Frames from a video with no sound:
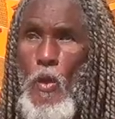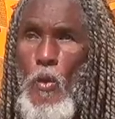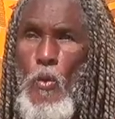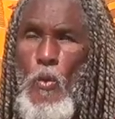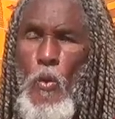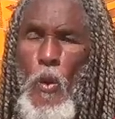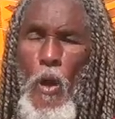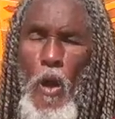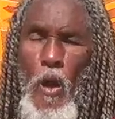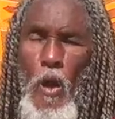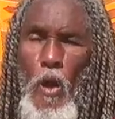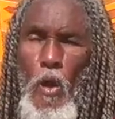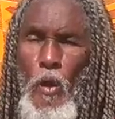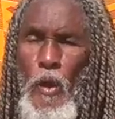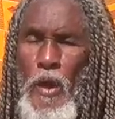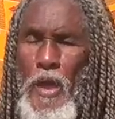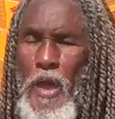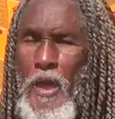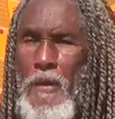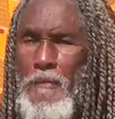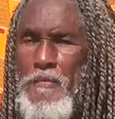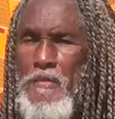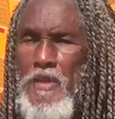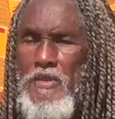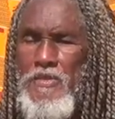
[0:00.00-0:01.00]
who all
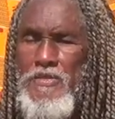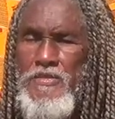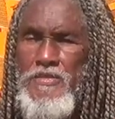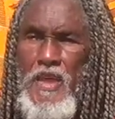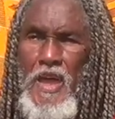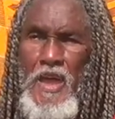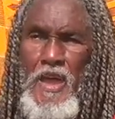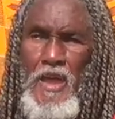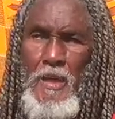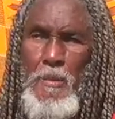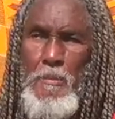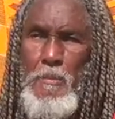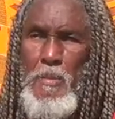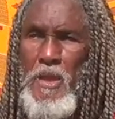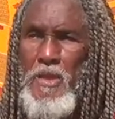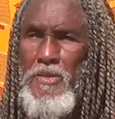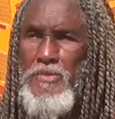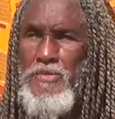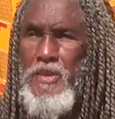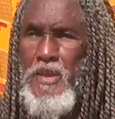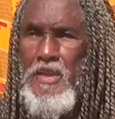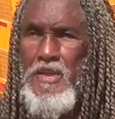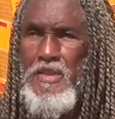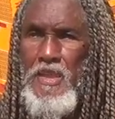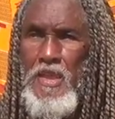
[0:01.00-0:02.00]
have the same
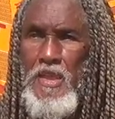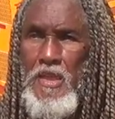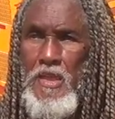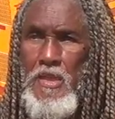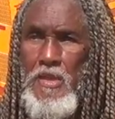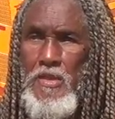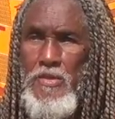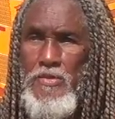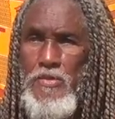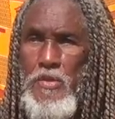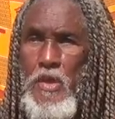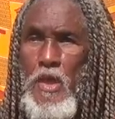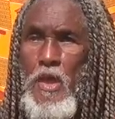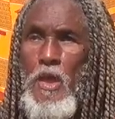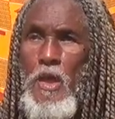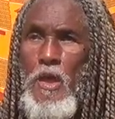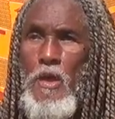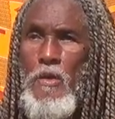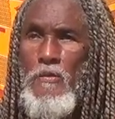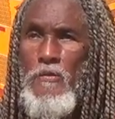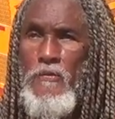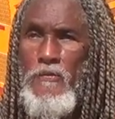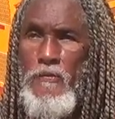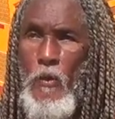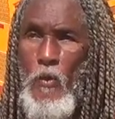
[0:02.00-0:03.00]
basic needs
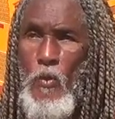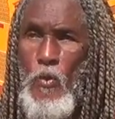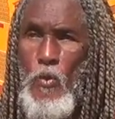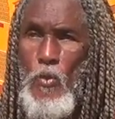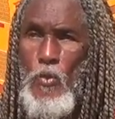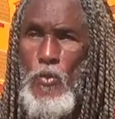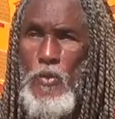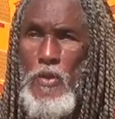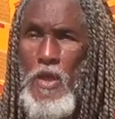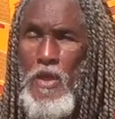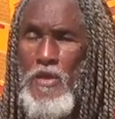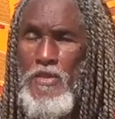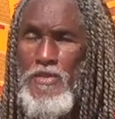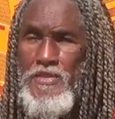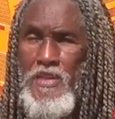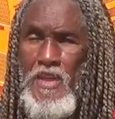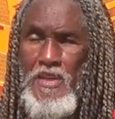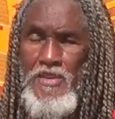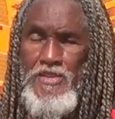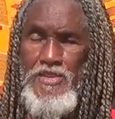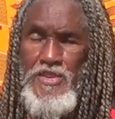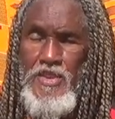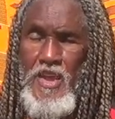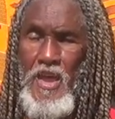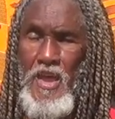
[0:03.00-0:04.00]
of food,
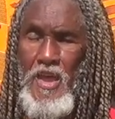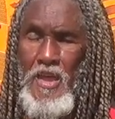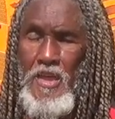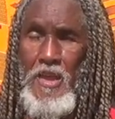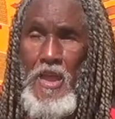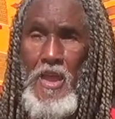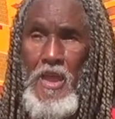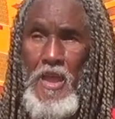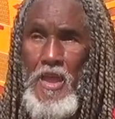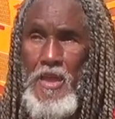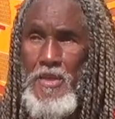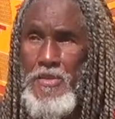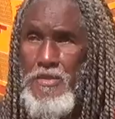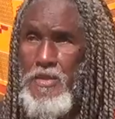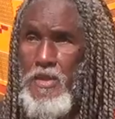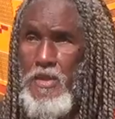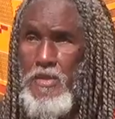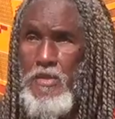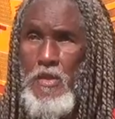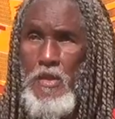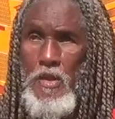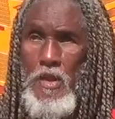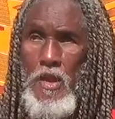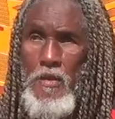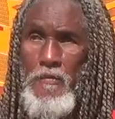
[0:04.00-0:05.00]
sunshine, and
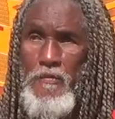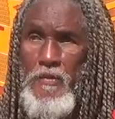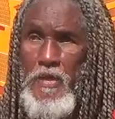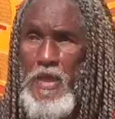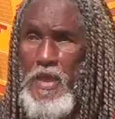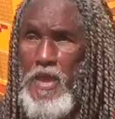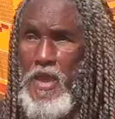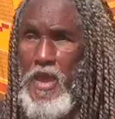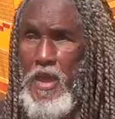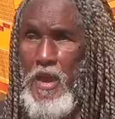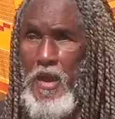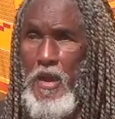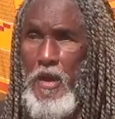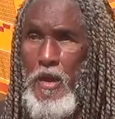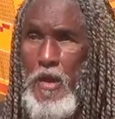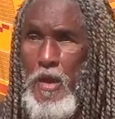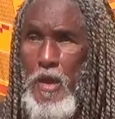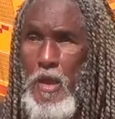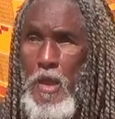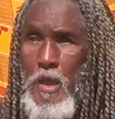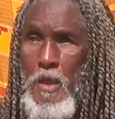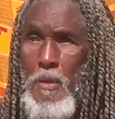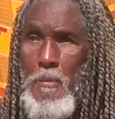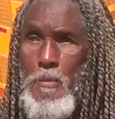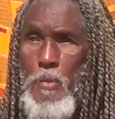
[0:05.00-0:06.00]
tender love and care
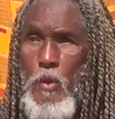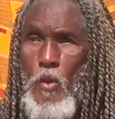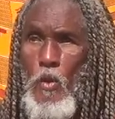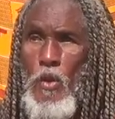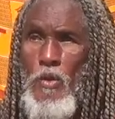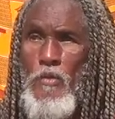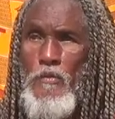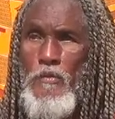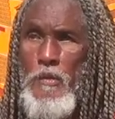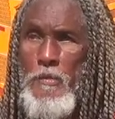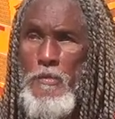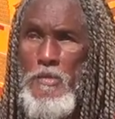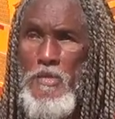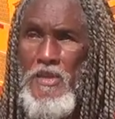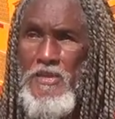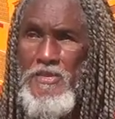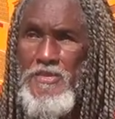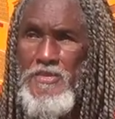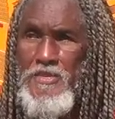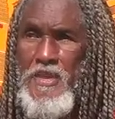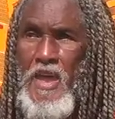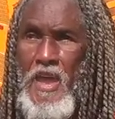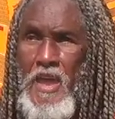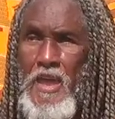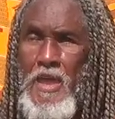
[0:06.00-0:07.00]
born from the
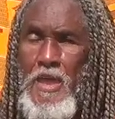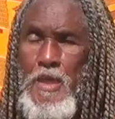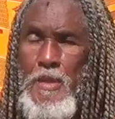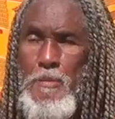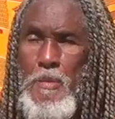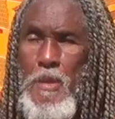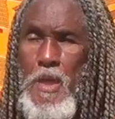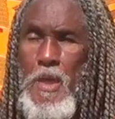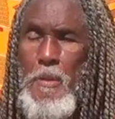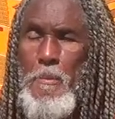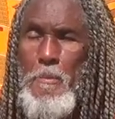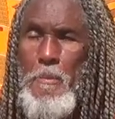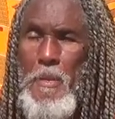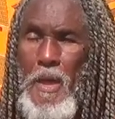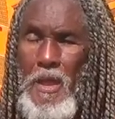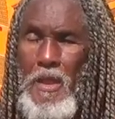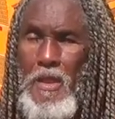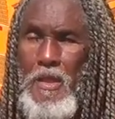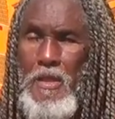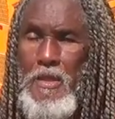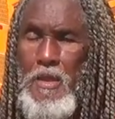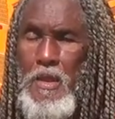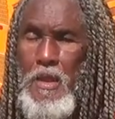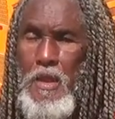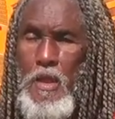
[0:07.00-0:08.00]
same
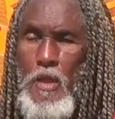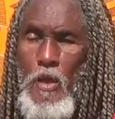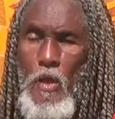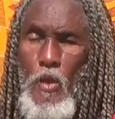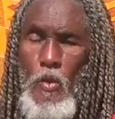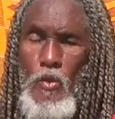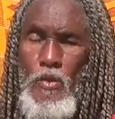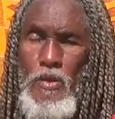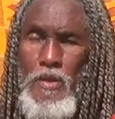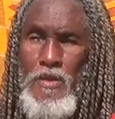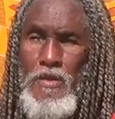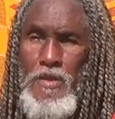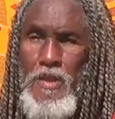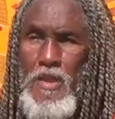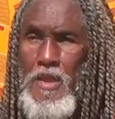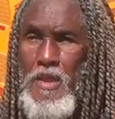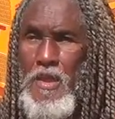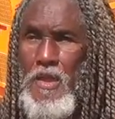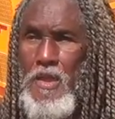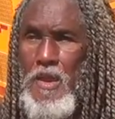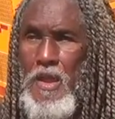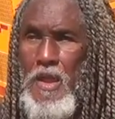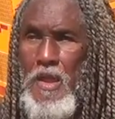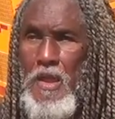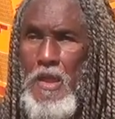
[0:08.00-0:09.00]
melanin-encoded
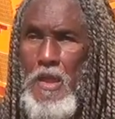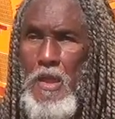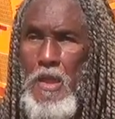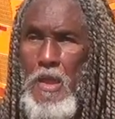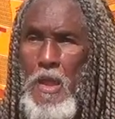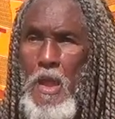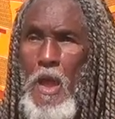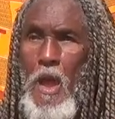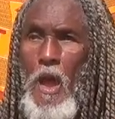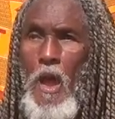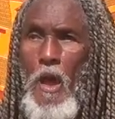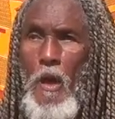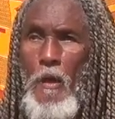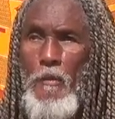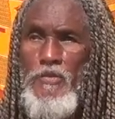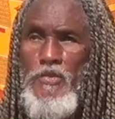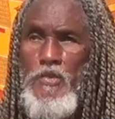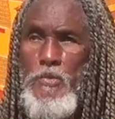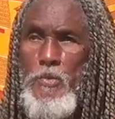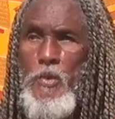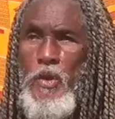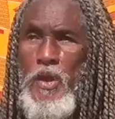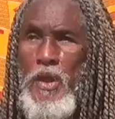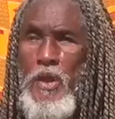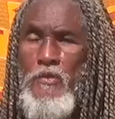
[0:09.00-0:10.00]
DNA,
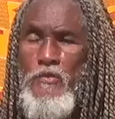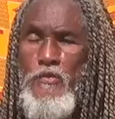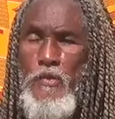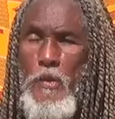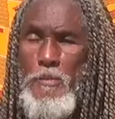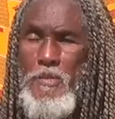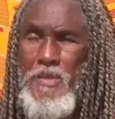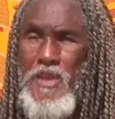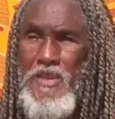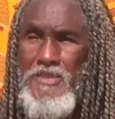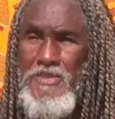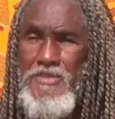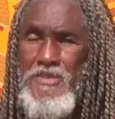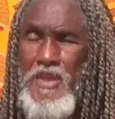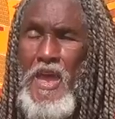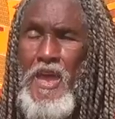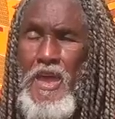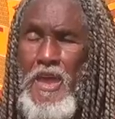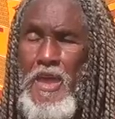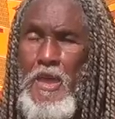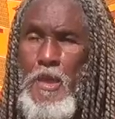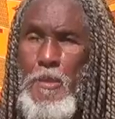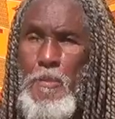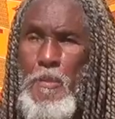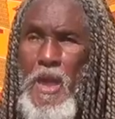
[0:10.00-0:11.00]
offspring from the
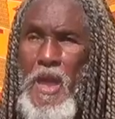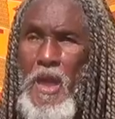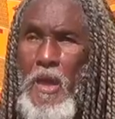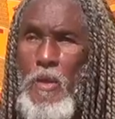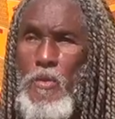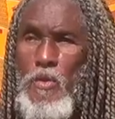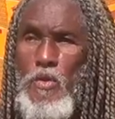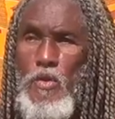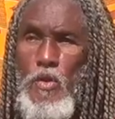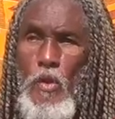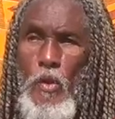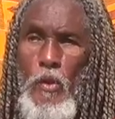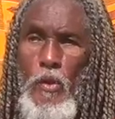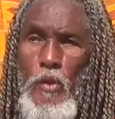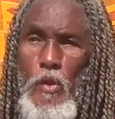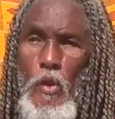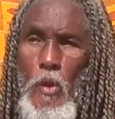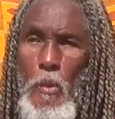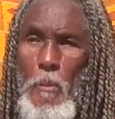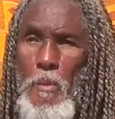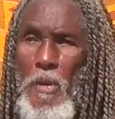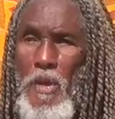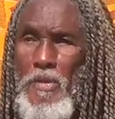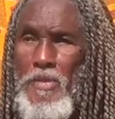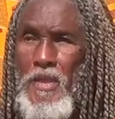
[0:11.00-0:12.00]
same
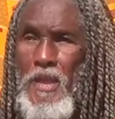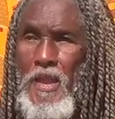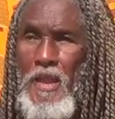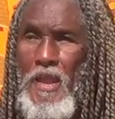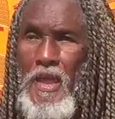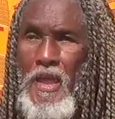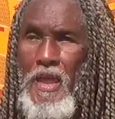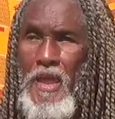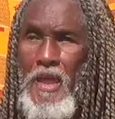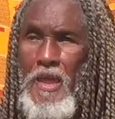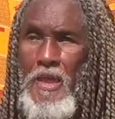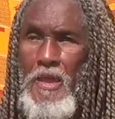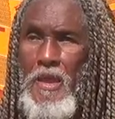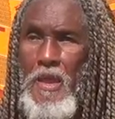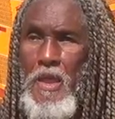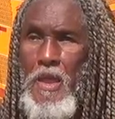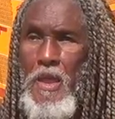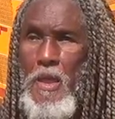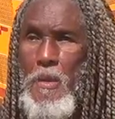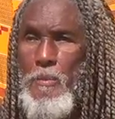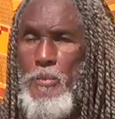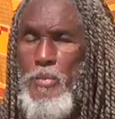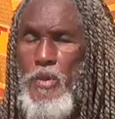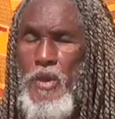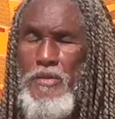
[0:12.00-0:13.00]
equatorial motherland,
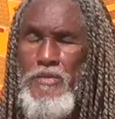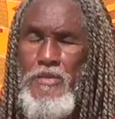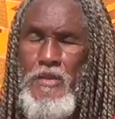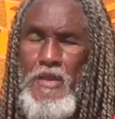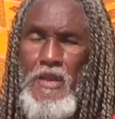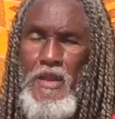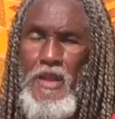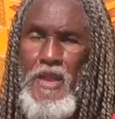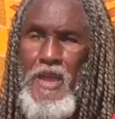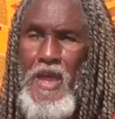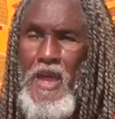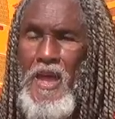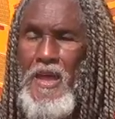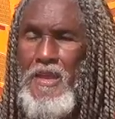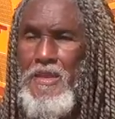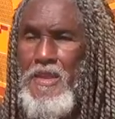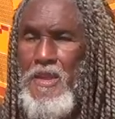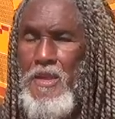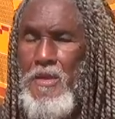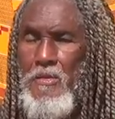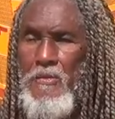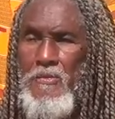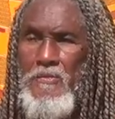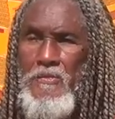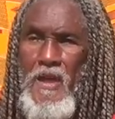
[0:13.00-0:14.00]
presently
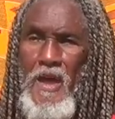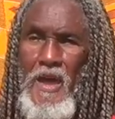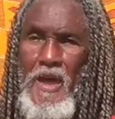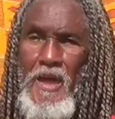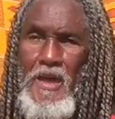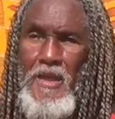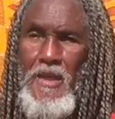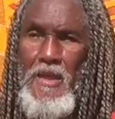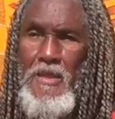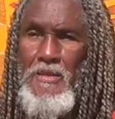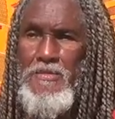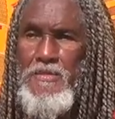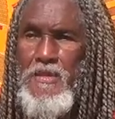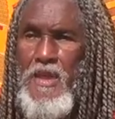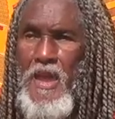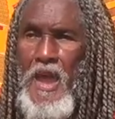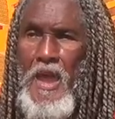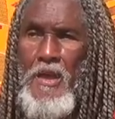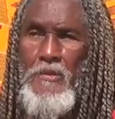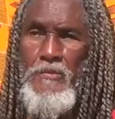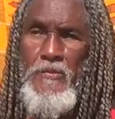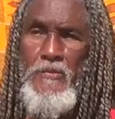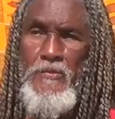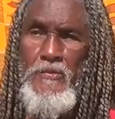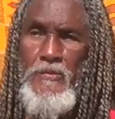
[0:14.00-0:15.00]
identified as
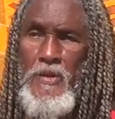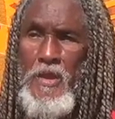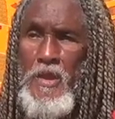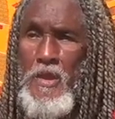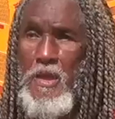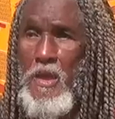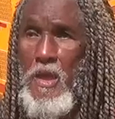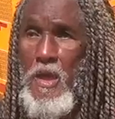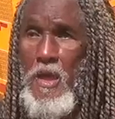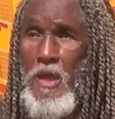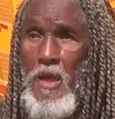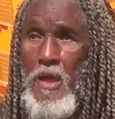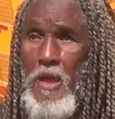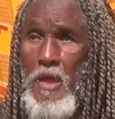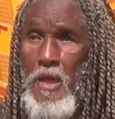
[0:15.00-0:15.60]
Africa.